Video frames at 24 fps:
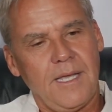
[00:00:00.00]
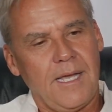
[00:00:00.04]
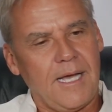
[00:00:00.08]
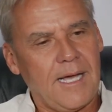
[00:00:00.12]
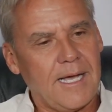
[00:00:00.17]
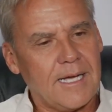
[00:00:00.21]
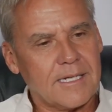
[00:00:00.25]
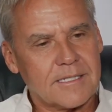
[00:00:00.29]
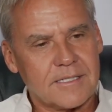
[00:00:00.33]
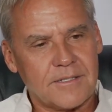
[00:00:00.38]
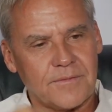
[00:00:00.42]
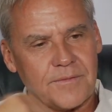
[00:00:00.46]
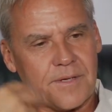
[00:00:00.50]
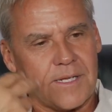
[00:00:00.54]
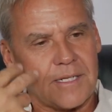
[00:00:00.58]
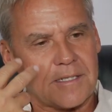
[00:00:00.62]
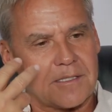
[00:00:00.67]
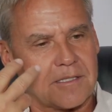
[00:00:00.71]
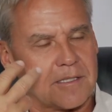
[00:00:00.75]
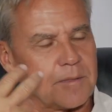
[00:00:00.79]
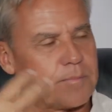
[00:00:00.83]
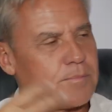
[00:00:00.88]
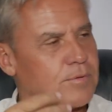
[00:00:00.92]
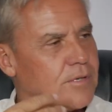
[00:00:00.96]

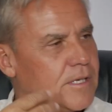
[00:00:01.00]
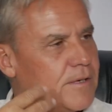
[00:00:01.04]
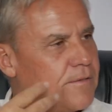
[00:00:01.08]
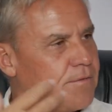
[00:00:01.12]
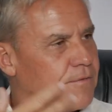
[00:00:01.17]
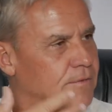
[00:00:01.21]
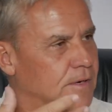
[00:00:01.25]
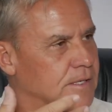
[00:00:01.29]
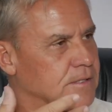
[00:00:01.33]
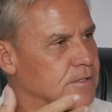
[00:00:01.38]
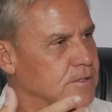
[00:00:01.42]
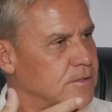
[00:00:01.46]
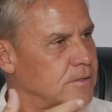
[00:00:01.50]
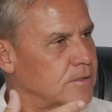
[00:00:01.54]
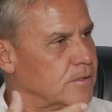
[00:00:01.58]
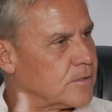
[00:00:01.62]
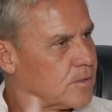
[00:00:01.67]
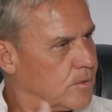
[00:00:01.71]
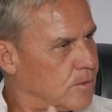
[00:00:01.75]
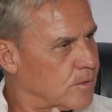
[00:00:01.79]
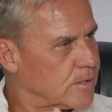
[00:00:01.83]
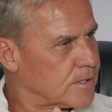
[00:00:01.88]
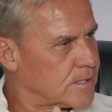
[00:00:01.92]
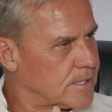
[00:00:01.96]
activates the prefrontal
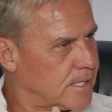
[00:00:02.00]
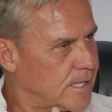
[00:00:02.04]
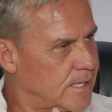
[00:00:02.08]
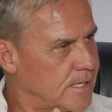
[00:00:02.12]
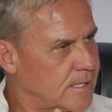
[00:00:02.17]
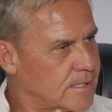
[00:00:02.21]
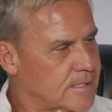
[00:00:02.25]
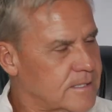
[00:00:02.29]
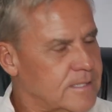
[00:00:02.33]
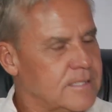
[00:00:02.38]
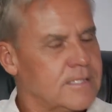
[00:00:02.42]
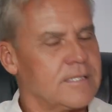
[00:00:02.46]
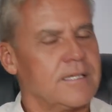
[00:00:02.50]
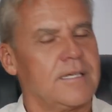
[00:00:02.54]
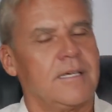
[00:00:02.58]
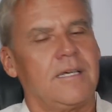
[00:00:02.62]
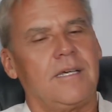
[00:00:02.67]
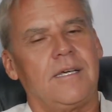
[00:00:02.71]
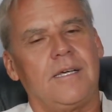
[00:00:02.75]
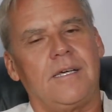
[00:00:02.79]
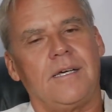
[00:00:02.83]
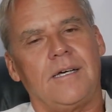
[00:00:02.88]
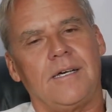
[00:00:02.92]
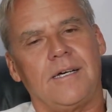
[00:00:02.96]
cortex,
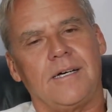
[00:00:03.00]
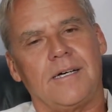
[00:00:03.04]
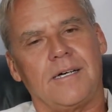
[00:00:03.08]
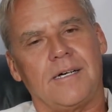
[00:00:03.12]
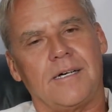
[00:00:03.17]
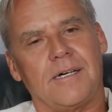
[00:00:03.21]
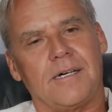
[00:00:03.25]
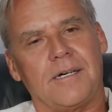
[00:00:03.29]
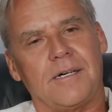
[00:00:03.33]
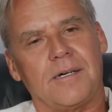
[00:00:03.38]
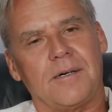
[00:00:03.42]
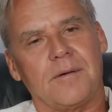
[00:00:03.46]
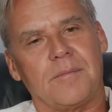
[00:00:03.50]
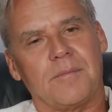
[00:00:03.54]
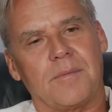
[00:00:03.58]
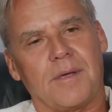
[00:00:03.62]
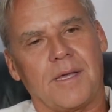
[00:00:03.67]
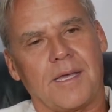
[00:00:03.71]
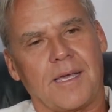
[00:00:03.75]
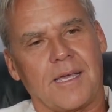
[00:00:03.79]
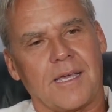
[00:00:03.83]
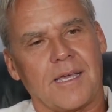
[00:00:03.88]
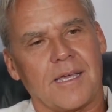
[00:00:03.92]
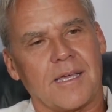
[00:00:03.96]

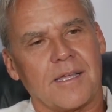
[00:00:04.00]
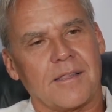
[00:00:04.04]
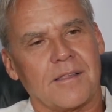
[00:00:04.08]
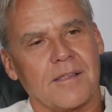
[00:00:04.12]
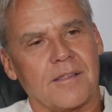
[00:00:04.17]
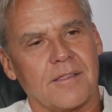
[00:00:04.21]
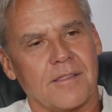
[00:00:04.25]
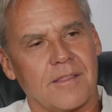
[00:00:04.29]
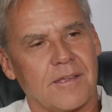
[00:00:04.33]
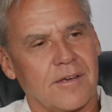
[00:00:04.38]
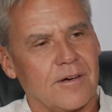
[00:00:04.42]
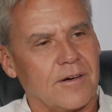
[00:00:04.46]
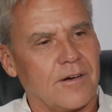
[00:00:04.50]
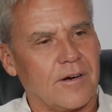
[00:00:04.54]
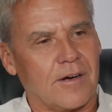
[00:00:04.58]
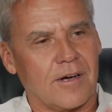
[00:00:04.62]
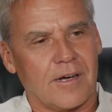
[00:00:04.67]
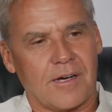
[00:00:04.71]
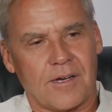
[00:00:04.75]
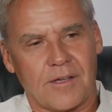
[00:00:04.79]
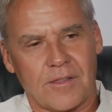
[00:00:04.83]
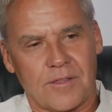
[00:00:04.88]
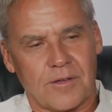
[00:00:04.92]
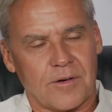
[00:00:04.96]
and then there are
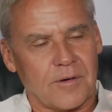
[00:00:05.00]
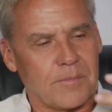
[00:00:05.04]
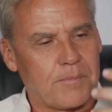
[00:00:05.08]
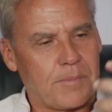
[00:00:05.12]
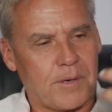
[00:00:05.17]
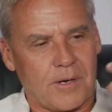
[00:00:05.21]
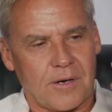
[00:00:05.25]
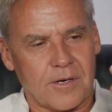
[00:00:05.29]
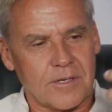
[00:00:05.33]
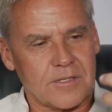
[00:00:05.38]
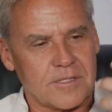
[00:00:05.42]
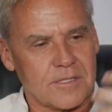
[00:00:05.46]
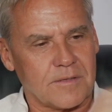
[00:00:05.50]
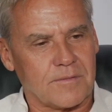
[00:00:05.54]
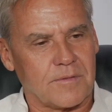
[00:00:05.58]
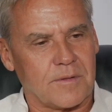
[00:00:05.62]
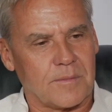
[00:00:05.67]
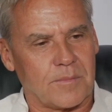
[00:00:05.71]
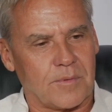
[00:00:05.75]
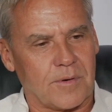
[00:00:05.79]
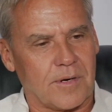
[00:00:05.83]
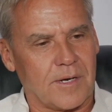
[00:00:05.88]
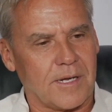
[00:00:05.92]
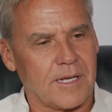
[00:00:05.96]
other parts of the
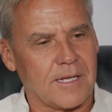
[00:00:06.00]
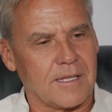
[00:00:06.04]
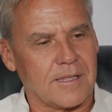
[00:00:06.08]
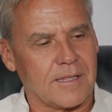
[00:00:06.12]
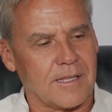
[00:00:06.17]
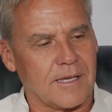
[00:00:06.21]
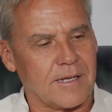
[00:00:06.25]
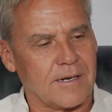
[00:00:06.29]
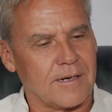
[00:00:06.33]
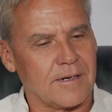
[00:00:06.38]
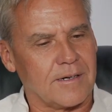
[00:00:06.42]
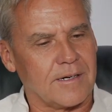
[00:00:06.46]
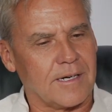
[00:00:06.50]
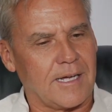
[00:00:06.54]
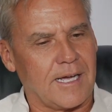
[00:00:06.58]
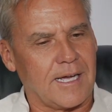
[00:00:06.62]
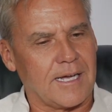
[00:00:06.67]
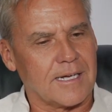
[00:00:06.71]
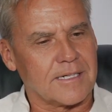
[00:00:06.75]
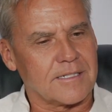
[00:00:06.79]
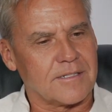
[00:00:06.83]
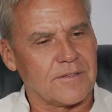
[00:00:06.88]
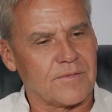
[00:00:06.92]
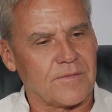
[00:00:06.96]
brain that are
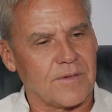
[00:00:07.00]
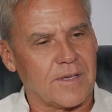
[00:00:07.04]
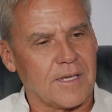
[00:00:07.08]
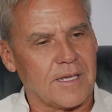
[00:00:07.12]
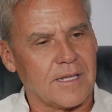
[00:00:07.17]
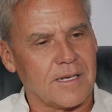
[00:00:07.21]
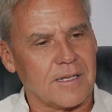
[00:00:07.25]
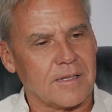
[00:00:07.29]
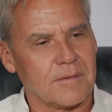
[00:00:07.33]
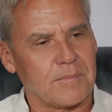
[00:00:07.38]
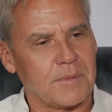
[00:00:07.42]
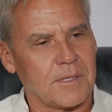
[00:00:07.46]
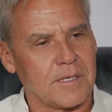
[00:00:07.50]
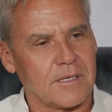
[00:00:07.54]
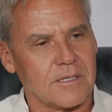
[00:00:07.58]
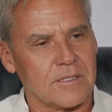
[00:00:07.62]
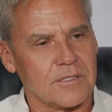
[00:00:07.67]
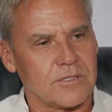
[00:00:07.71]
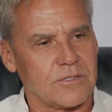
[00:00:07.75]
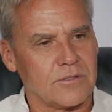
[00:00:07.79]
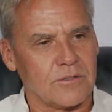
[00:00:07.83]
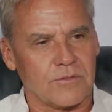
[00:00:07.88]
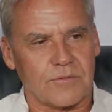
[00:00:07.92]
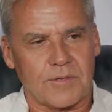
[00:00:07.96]
activated
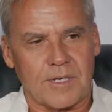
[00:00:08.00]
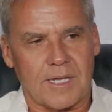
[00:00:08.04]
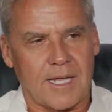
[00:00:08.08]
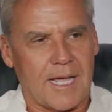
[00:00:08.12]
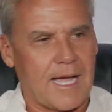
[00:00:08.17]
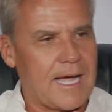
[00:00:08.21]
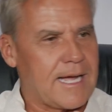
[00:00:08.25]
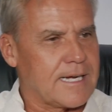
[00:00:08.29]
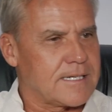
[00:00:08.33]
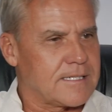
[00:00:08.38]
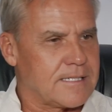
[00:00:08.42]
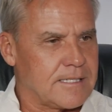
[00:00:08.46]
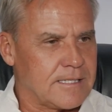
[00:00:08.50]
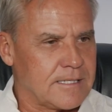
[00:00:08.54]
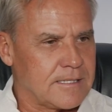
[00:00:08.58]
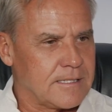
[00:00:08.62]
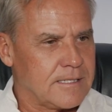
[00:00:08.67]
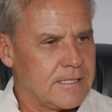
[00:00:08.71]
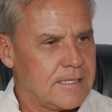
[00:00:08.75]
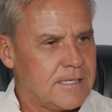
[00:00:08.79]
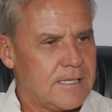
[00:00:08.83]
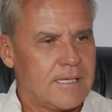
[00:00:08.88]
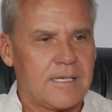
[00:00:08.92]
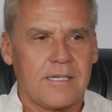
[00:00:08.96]
because you're reacting,
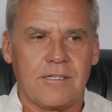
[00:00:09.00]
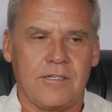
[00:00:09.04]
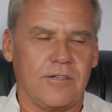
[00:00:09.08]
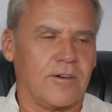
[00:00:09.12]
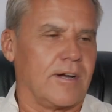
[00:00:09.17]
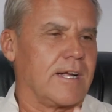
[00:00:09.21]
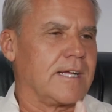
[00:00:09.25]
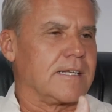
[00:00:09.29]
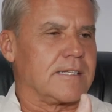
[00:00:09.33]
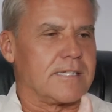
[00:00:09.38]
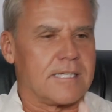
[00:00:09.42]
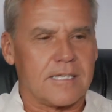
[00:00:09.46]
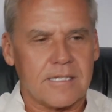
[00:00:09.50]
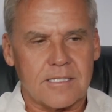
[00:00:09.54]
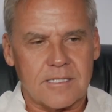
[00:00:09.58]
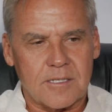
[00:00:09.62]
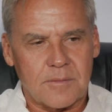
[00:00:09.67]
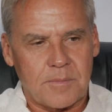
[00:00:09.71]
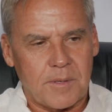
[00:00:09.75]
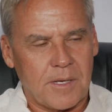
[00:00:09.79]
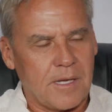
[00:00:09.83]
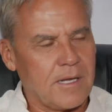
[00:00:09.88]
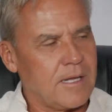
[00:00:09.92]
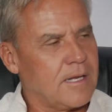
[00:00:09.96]
you're
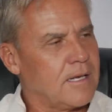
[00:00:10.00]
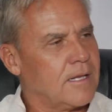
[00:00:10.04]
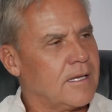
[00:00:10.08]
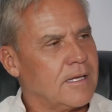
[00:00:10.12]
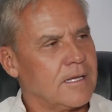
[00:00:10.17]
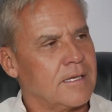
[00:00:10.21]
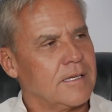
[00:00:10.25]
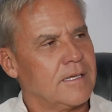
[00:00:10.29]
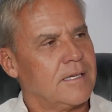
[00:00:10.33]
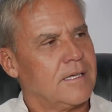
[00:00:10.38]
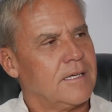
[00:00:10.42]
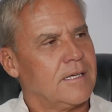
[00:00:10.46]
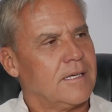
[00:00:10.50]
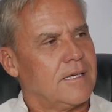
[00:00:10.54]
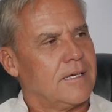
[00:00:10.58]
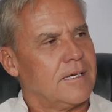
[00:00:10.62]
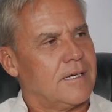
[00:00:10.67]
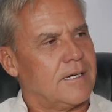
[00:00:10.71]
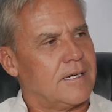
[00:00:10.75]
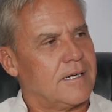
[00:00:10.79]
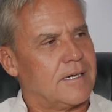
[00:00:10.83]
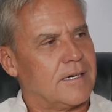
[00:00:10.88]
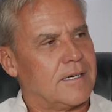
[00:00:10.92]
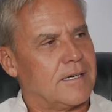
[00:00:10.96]
anticipating
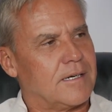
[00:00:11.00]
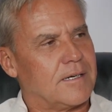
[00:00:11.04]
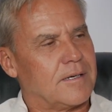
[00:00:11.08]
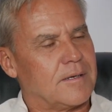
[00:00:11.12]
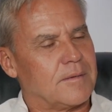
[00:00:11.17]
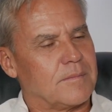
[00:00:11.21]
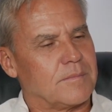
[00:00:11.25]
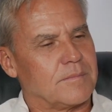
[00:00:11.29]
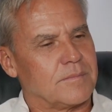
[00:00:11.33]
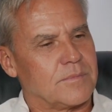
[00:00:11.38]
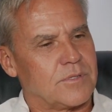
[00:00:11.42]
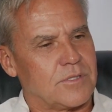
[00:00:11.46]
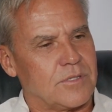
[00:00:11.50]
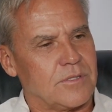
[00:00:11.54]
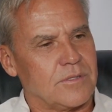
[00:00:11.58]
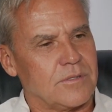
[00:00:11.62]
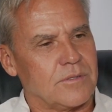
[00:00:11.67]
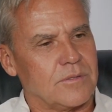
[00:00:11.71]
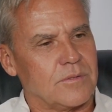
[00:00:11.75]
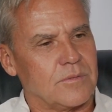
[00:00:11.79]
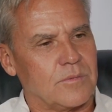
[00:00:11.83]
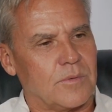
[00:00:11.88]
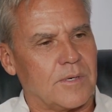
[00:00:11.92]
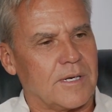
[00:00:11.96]

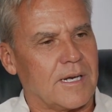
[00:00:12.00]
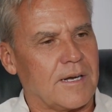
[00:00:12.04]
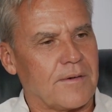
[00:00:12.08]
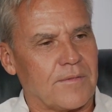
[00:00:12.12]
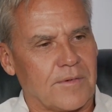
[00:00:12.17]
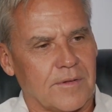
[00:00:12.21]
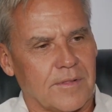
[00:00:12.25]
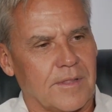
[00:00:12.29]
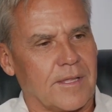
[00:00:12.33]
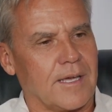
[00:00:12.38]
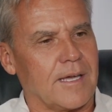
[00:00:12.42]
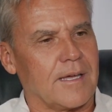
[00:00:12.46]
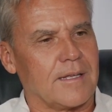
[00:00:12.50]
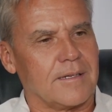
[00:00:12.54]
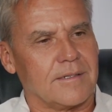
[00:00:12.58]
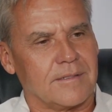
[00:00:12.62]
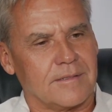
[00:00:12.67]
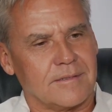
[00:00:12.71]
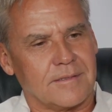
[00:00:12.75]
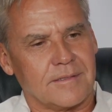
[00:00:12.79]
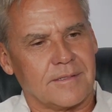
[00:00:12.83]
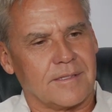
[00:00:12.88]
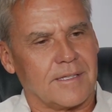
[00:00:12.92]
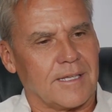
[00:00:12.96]
to whatever
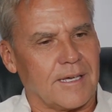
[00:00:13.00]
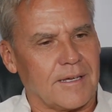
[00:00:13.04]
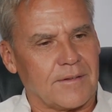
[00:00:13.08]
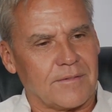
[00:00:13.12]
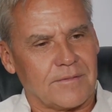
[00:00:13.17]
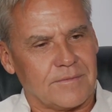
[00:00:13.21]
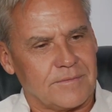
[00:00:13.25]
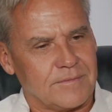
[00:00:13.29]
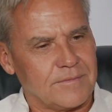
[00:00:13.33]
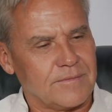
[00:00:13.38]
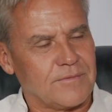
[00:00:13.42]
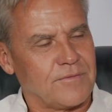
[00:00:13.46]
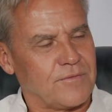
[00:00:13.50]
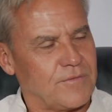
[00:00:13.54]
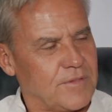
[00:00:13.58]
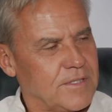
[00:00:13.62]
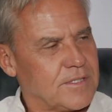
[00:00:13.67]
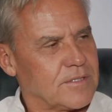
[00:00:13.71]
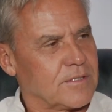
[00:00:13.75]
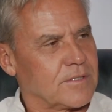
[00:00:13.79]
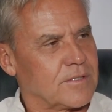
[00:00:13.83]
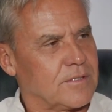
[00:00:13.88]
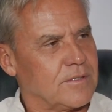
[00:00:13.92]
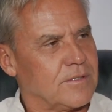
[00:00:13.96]
that
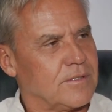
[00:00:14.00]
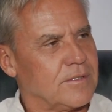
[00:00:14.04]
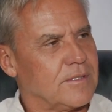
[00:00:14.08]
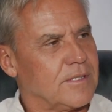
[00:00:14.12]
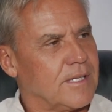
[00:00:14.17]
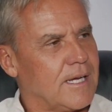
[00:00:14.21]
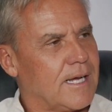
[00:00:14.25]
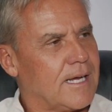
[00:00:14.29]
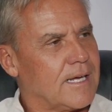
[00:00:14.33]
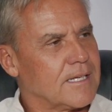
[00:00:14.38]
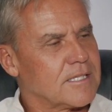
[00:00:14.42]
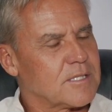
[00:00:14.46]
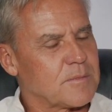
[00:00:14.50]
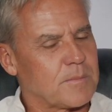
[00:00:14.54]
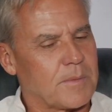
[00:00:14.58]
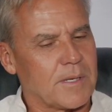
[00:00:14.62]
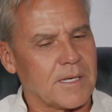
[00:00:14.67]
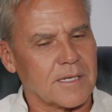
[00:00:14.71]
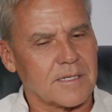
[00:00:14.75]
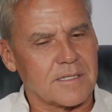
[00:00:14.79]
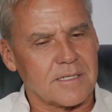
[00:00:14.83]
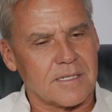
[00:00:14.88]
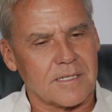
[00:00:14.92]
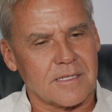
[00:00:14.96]
physical
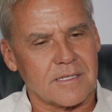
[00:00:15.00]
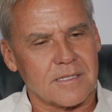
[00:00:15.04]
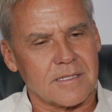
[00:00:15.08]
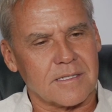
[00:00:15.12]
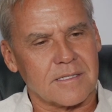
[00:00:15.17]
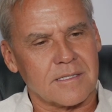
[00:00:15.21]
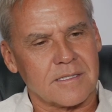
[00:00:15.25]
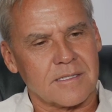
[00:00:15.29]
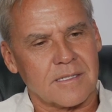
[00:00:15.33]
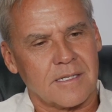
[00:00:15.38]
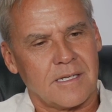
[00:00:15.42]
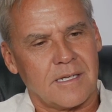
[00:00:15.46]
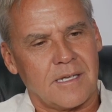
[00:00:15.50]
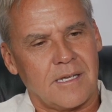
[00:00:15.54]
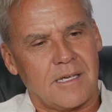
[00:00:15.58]
aspect is.